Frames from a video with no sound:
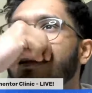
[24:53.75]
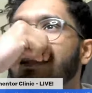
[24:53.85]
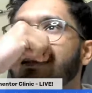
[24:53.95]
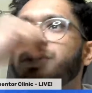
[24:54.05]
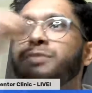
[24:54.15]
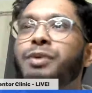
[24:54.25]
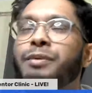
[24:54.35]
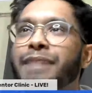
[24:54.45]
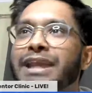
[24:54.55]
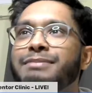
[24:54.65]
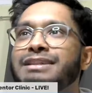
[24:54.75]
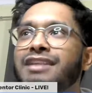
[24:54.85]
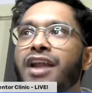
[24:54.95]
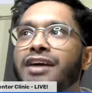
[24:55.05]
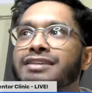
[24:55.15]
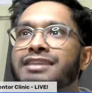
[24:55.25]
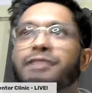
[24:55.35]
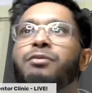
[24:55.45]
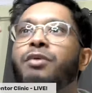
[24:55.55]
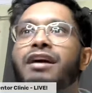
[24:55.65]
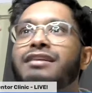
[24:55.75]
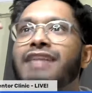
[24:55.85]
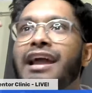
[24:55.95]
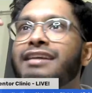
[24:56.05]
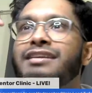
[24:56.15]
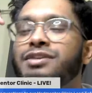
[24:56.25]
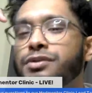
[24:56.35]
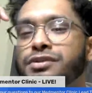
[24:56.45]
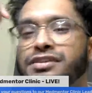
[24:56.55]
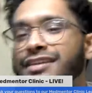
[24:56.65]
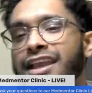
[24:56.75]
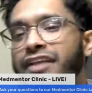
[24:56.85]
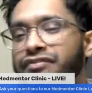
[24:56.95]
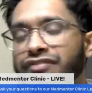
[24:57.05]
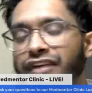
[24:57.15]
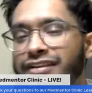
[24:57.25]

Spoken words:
newborn babies' lungs and what like you'd give